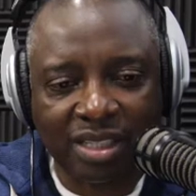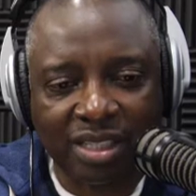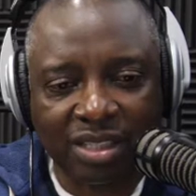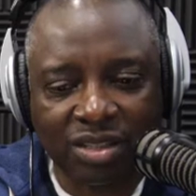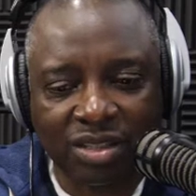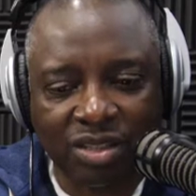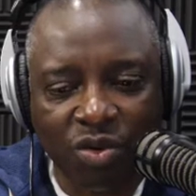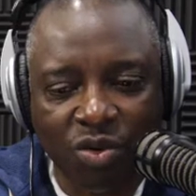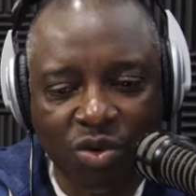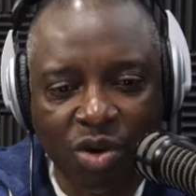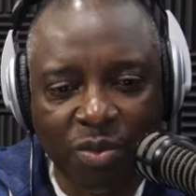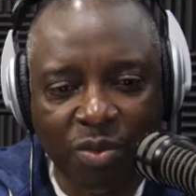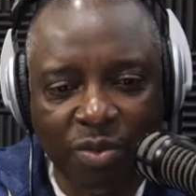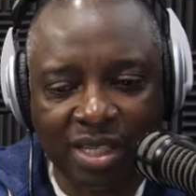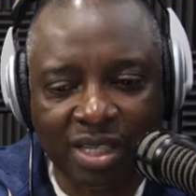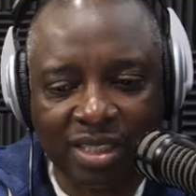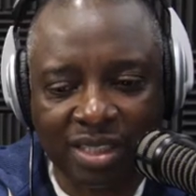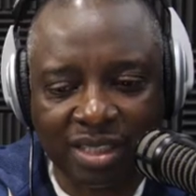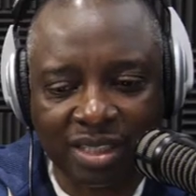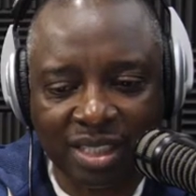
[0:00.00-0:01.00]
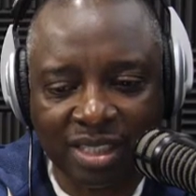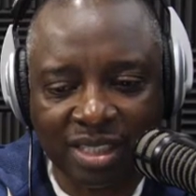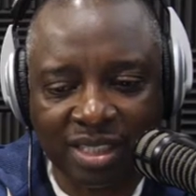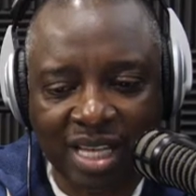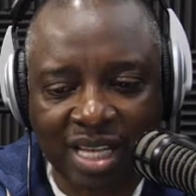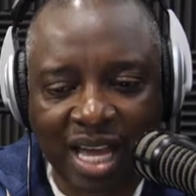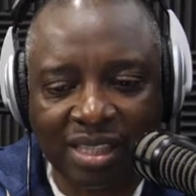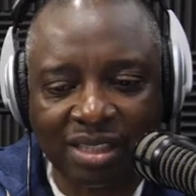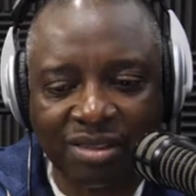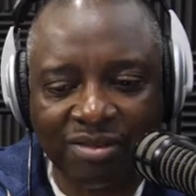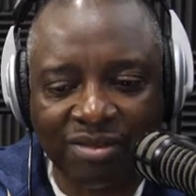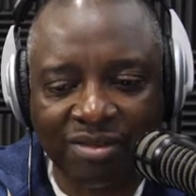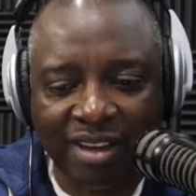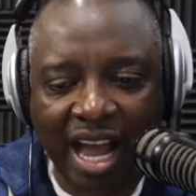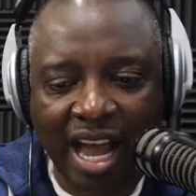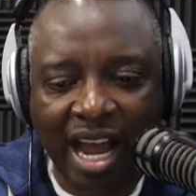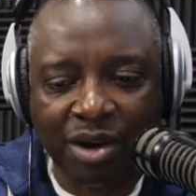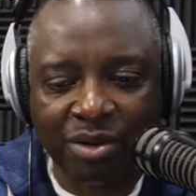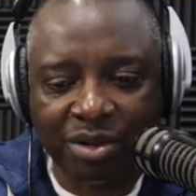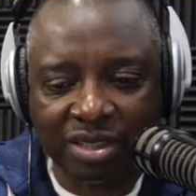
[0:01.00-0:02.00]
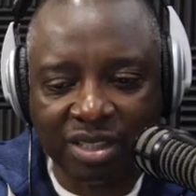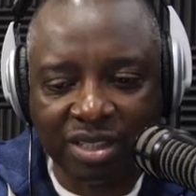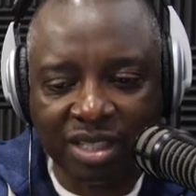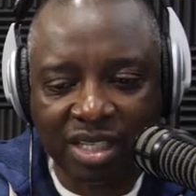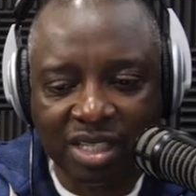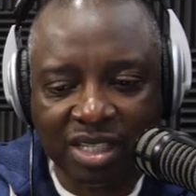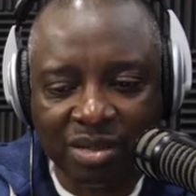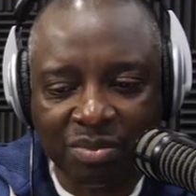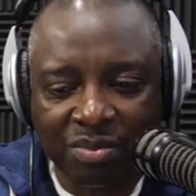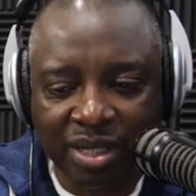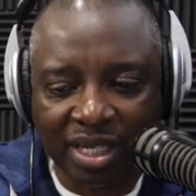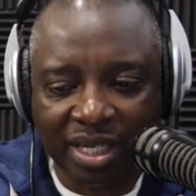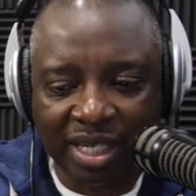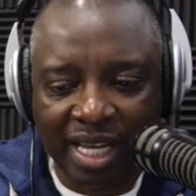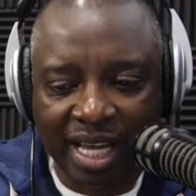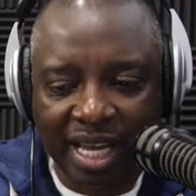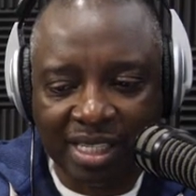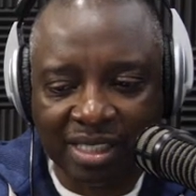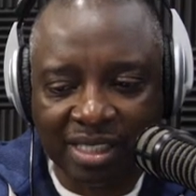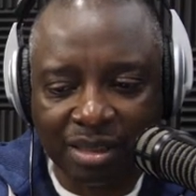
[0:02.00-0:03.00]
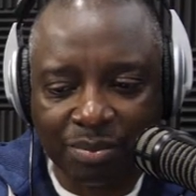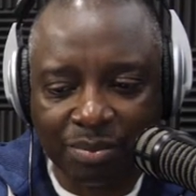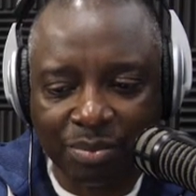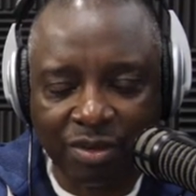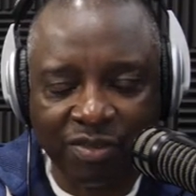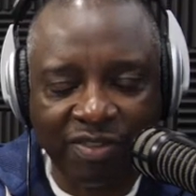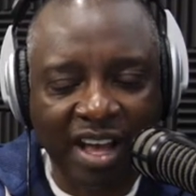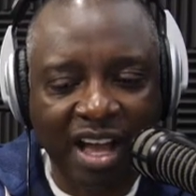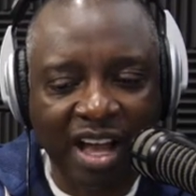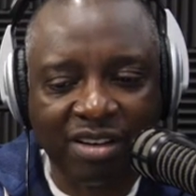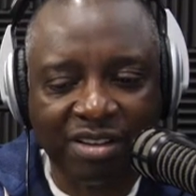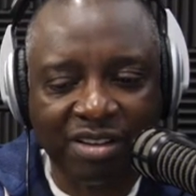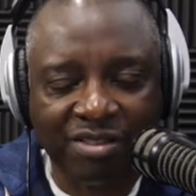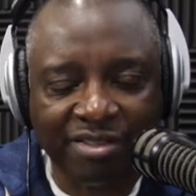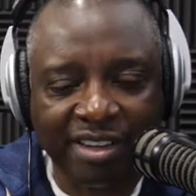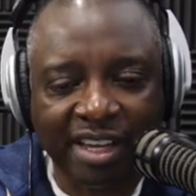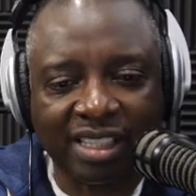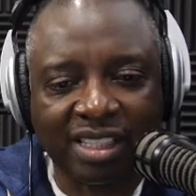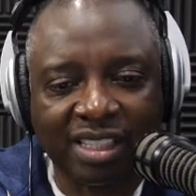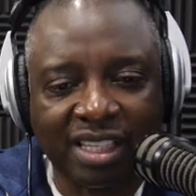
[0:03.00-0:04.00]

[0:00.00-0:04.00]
storm, because it's just not the virus, but it has a profound effect,